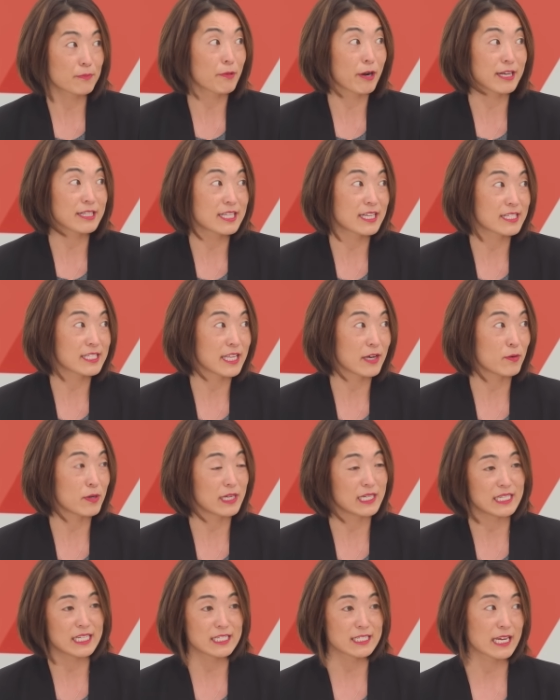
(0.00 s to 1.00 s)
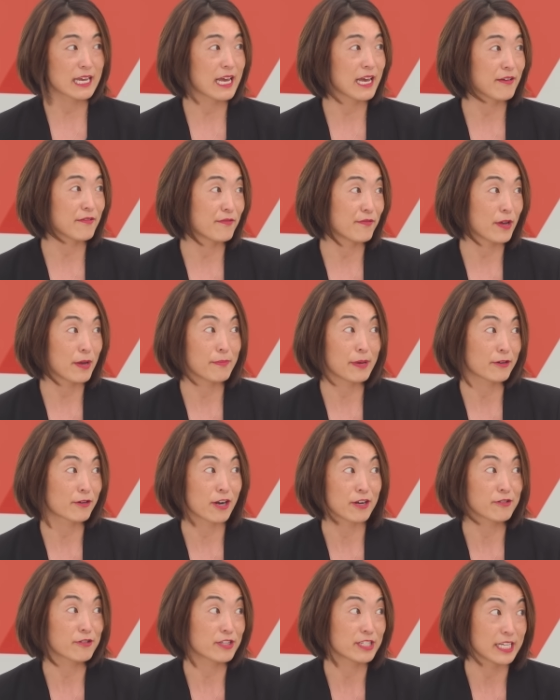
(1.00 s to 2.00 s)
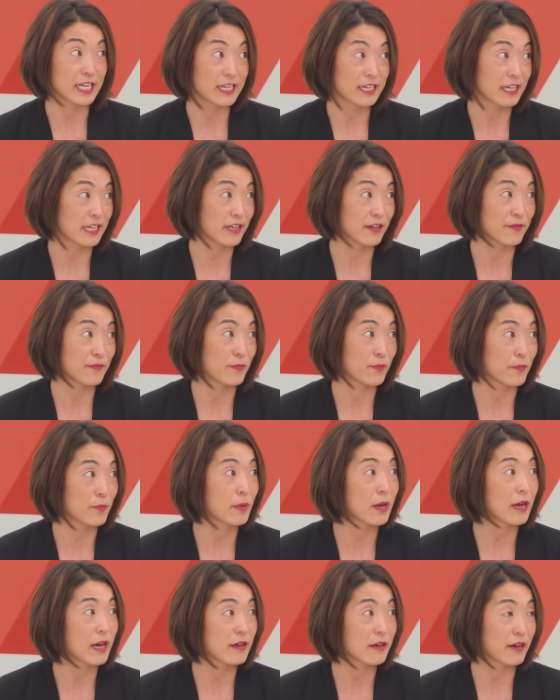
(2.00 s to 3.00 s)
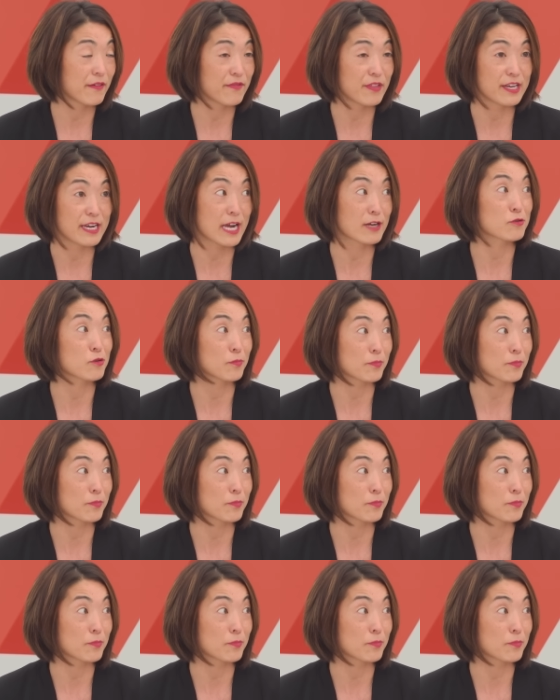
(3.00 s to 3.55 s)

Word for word: process that we need to have a better understanding of, of the natural